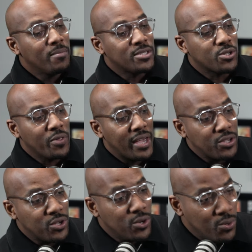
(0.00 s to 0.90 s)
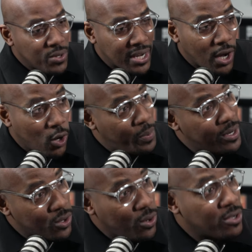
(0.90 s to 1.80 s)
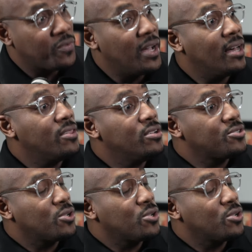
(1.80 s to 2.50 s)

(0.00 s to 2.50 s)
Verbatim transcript: so that you can open doors for others,